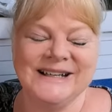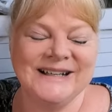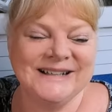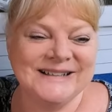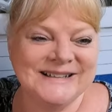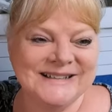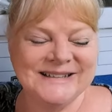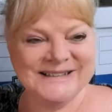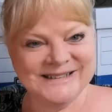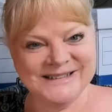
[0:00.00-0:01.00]

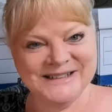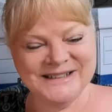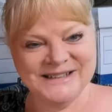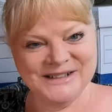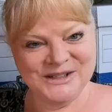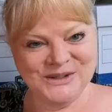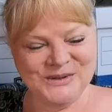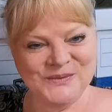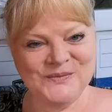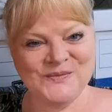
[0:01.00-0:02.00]

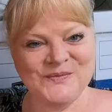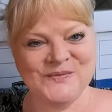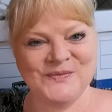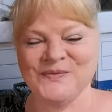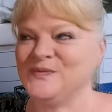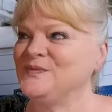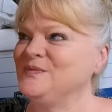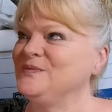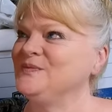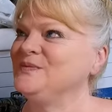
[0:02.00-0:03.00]

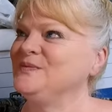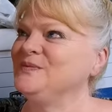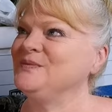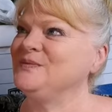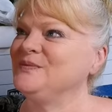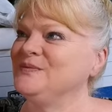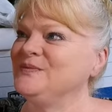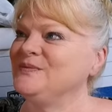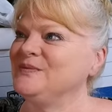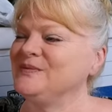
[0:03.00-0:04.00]

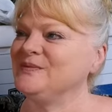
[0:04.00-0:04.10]
(silent)